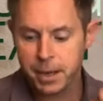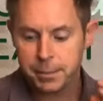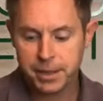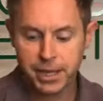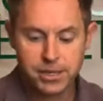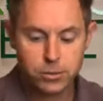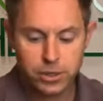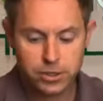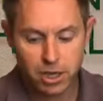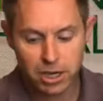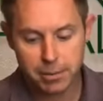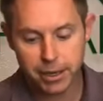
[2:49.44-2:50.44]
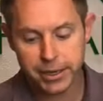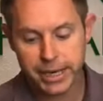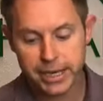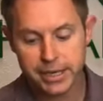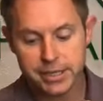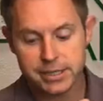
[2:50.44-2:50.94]
The last one to talk about
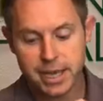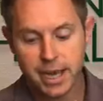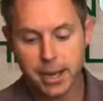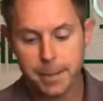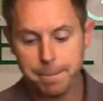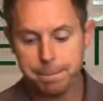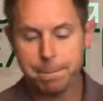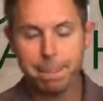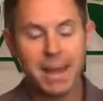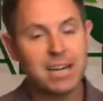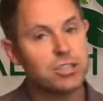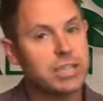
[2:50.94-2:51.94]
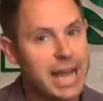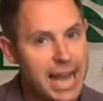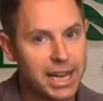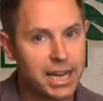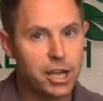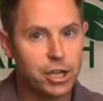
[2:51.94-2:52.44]
is actually
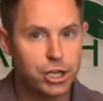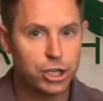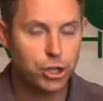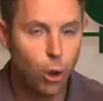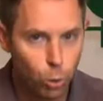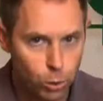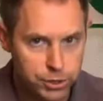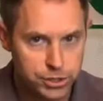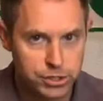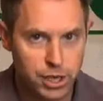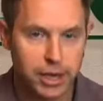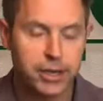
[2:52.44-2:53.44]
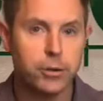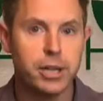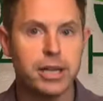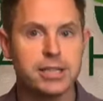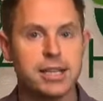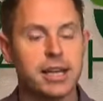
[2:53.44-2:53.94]
egg yolks. I know that
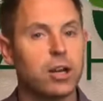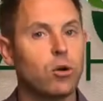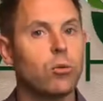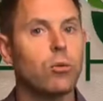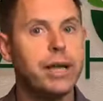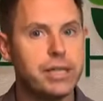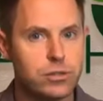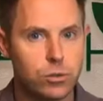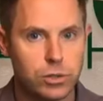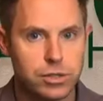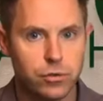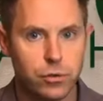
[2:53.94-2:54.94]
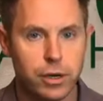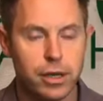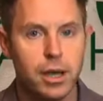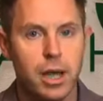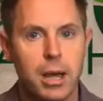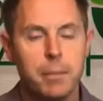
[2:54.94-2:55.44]
it's not a great source for it,
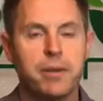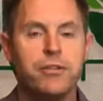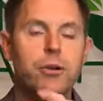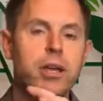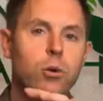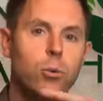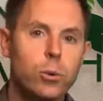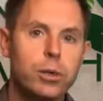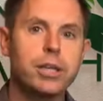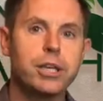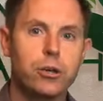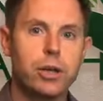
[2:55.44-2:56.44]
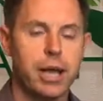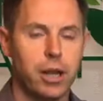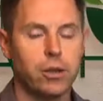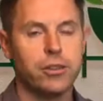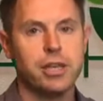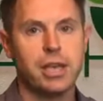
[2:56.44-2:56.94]
but if you get a really good
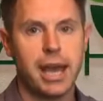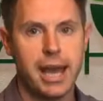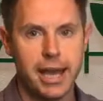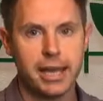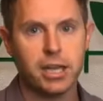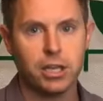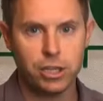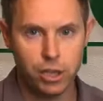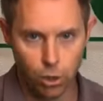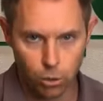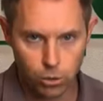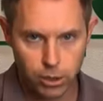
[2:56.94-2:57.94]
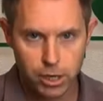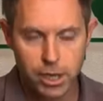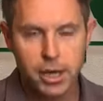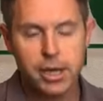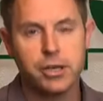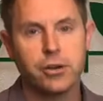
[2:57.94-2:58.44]
healthy egg yolk,
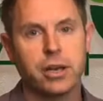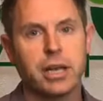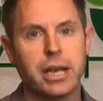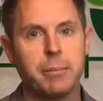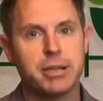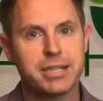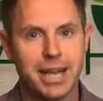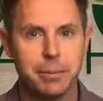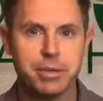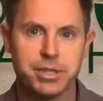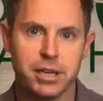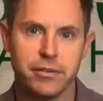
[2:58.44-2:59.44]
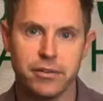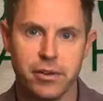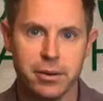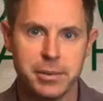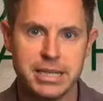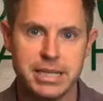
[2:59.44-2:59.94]
you're going to get about 10% of your
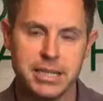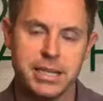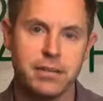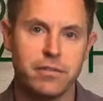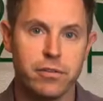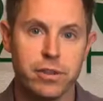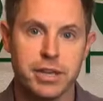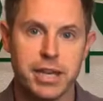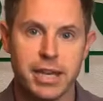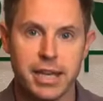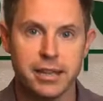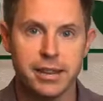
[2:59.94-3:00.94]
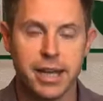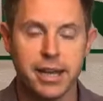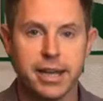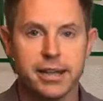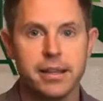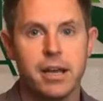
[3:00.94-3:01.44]
vitamin D need for the day in that.
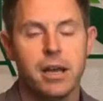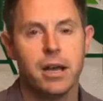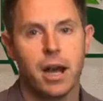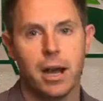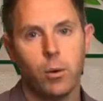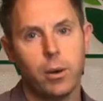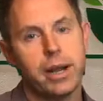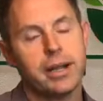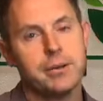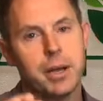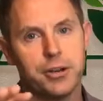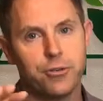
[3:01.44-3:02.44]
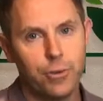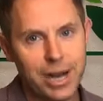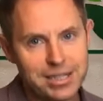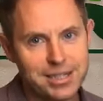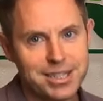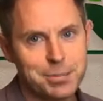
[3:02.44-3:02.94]
And I want to
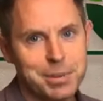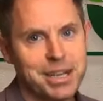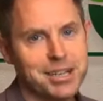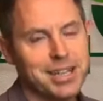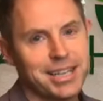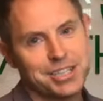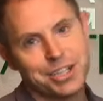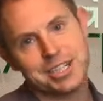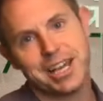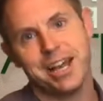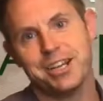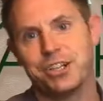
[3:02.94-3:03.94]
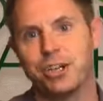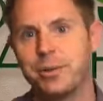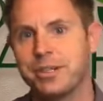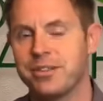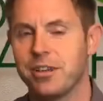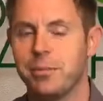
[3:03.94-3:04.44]
address this because I just had a
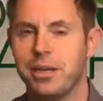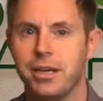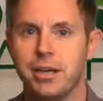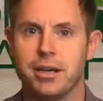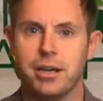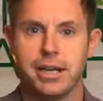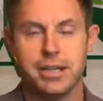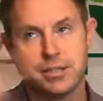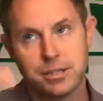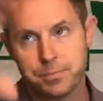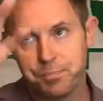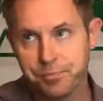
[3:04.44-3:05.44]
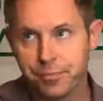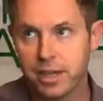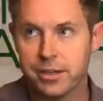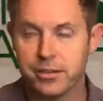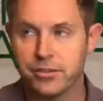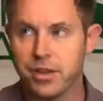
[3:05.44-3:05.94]
gentleman send me his
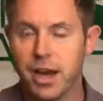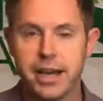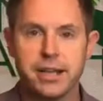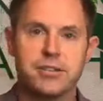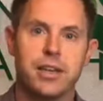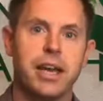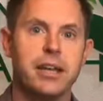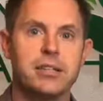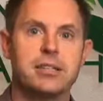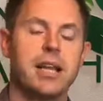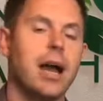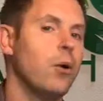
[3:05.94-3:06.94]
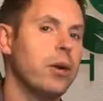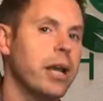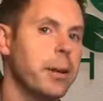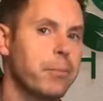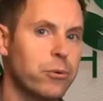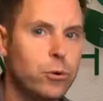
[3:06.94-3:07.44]
diet and say, hey Dustin, how can I
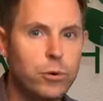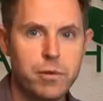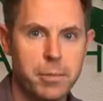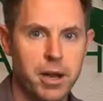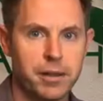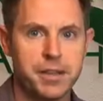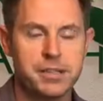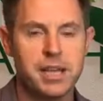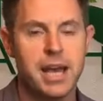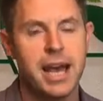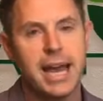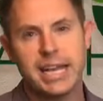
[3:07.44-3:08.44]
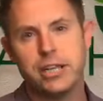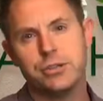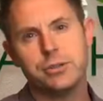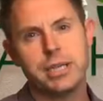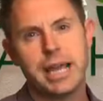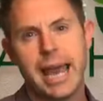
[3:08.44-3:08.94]
improve upon this? And he's
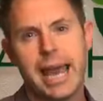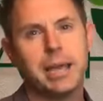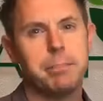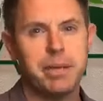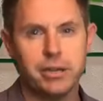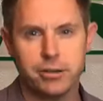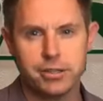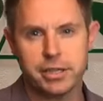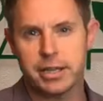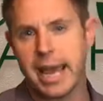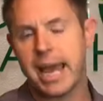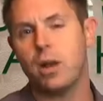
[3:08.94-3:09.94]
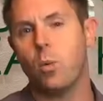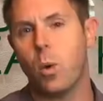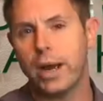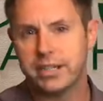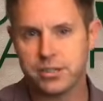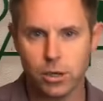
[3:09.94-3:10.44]
using egg beaters and egg
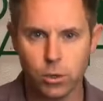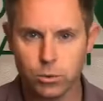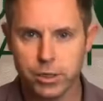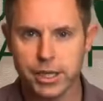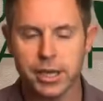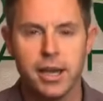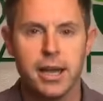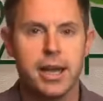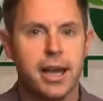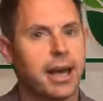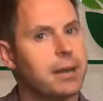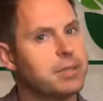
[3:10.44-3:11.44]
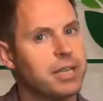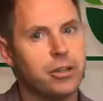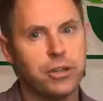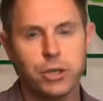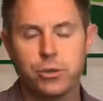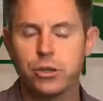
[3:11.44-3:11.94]
whites only. And I'm
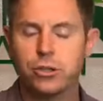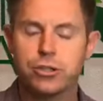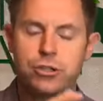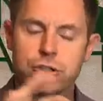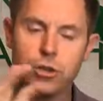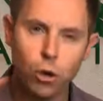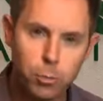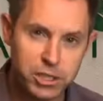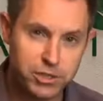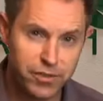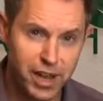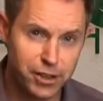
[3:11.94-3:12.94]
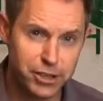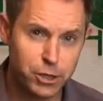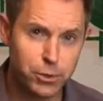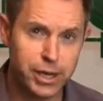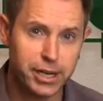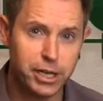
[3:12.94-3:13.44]
telling you, there's so much
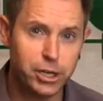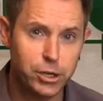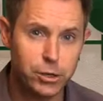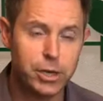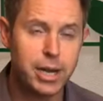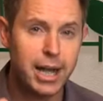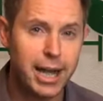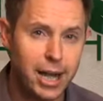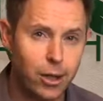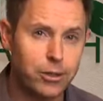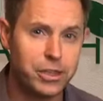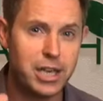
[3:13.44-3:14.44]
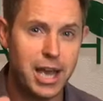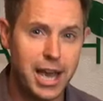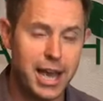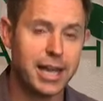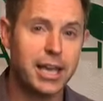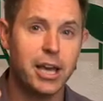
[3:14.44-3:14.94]
value in a good, healthy
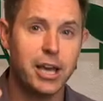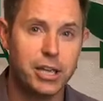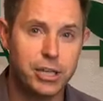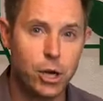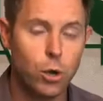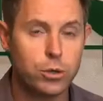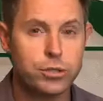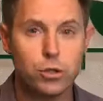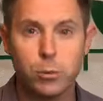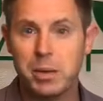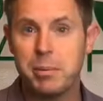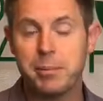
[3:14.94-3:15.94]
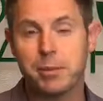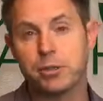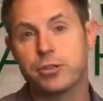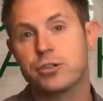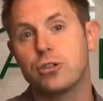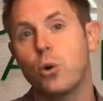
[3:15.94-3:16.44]
egg yolk. So many people are
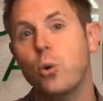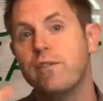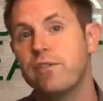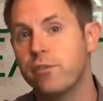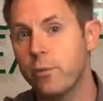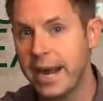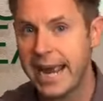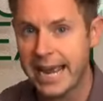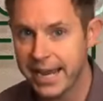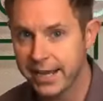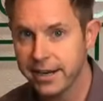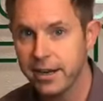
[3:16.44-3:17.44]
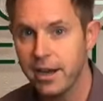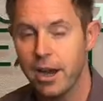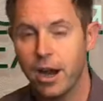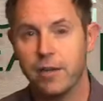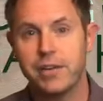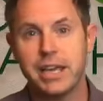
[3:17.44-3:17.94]
so afraid
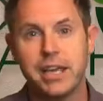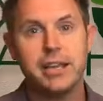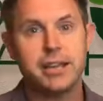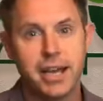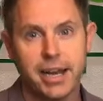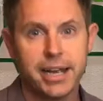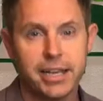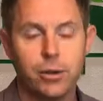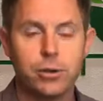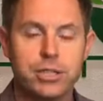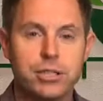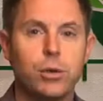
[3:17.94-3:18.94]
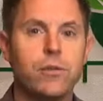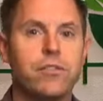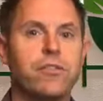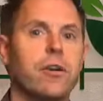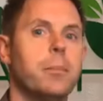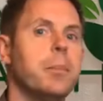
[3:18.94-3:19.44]
of eating that egg yolk still
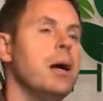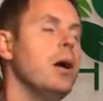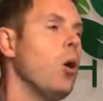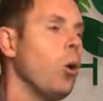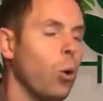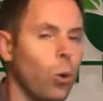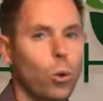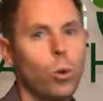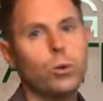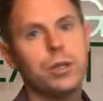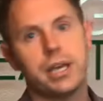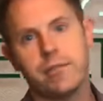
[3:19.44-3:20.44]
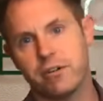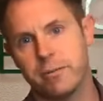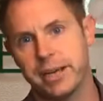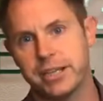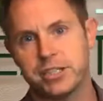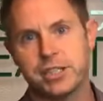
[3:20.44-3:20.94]
from old
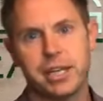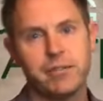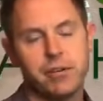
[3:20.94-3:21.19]
information